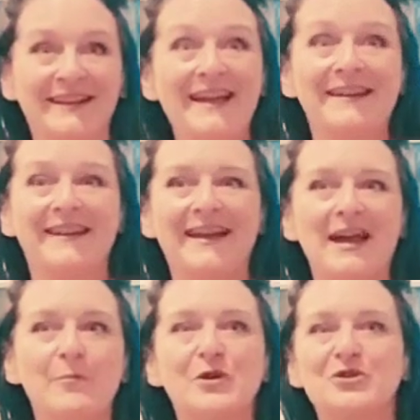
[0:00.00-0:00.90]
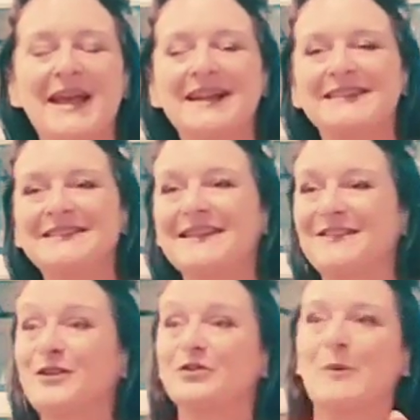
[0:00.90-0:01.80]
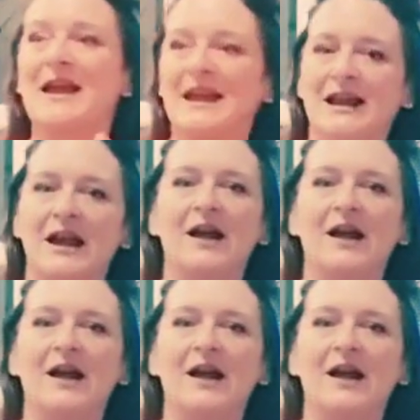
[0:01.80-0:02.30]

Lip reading: again, but you can't take the salt away.